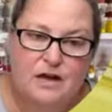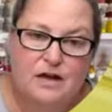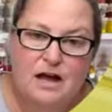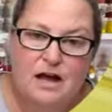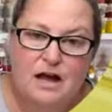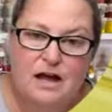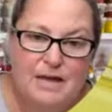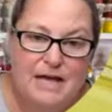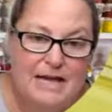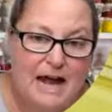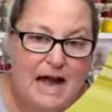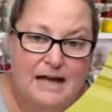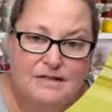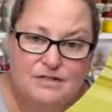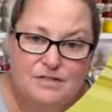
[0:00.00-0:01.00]
And
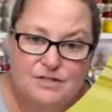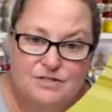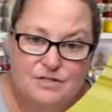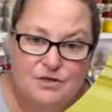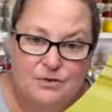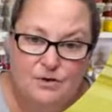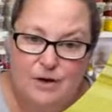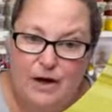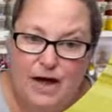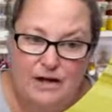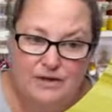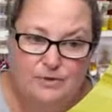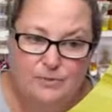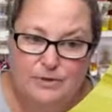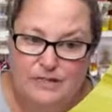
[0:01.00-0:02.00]
I just don't know how
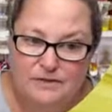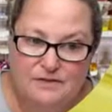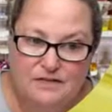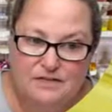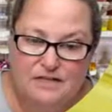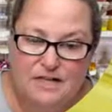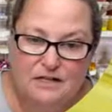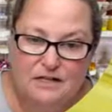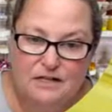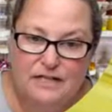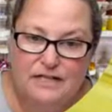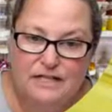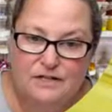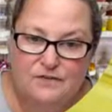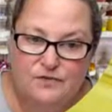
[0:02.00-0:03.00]
you would get this thing
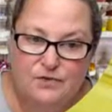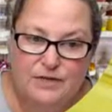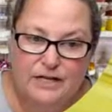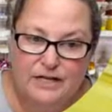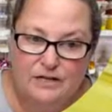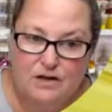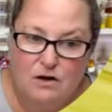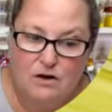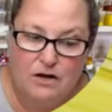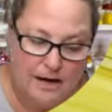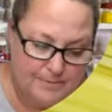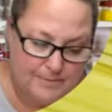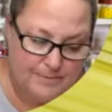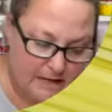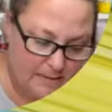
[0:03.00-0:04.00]
clean if you get it all
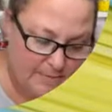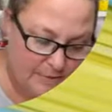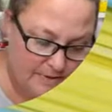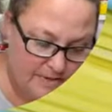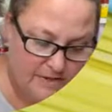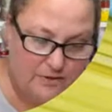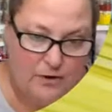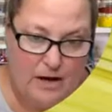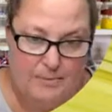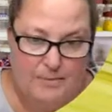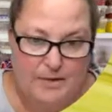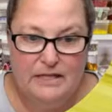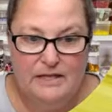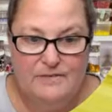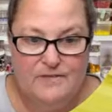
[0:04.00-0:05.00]
gummed up. So I'm
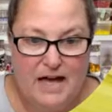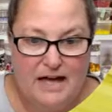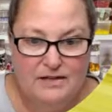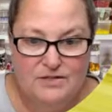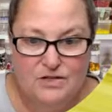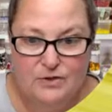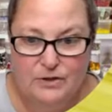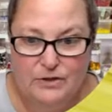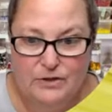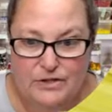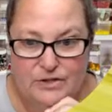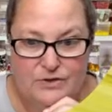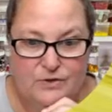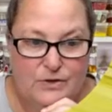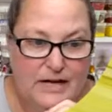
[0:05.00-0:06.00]
going to leave that totally to
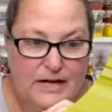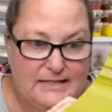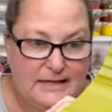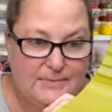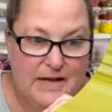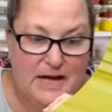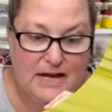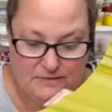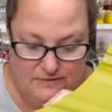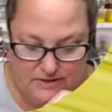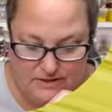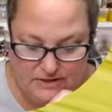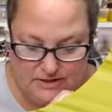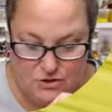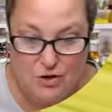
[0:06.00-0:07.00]
you guys. I'm not even
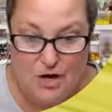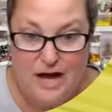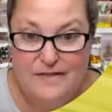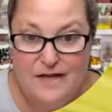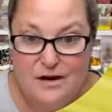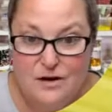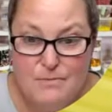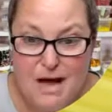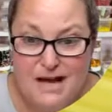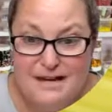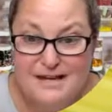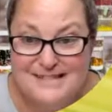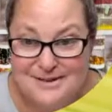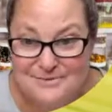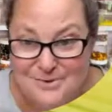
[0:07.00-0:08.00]
going to try that on mine
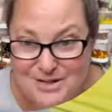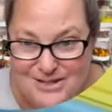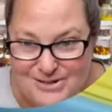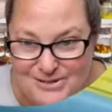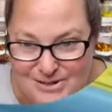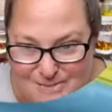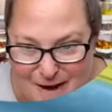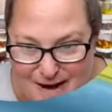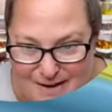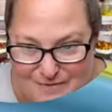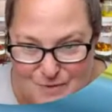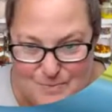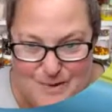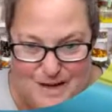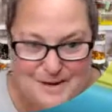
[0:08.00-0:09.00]
because I want to use mine
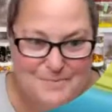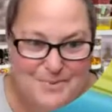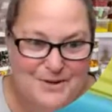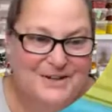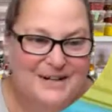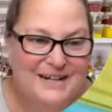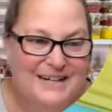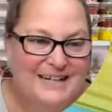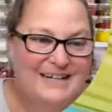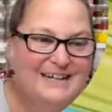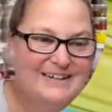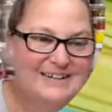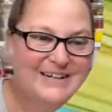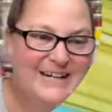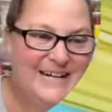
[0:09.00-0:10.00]
for paper.
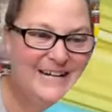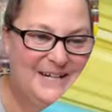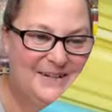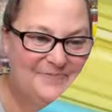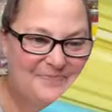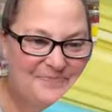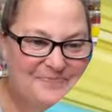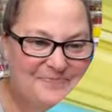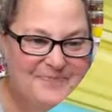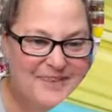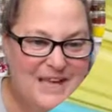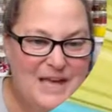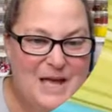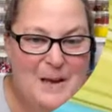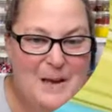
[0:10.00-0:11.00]
Okay.
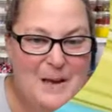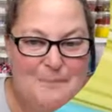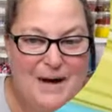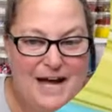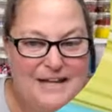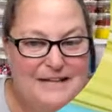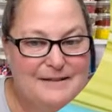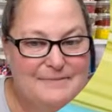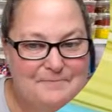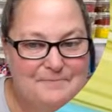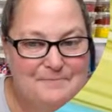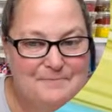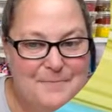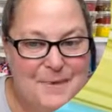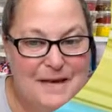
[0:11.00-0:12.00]
But
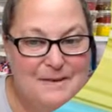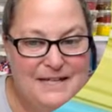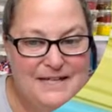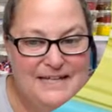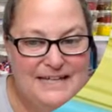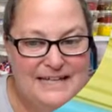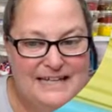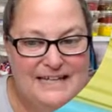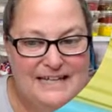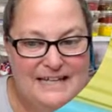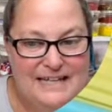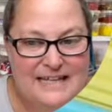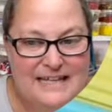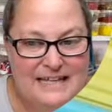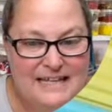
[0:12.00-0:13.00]
maybe.
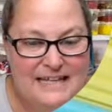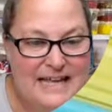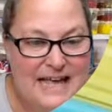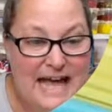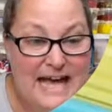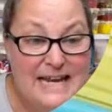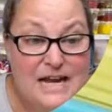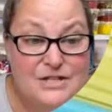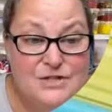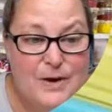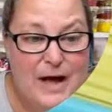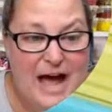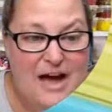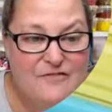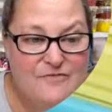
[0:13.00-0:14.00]
And I do
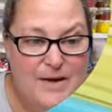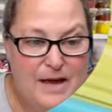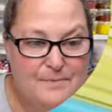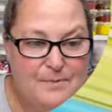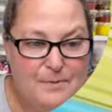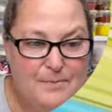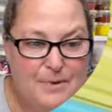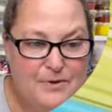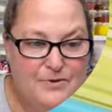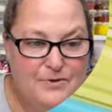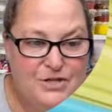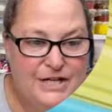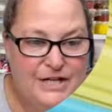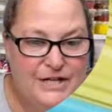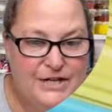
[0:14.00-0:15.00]
have paper
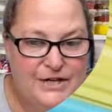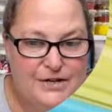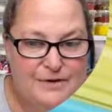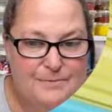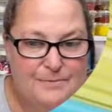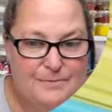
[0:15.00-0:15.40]
potion here, but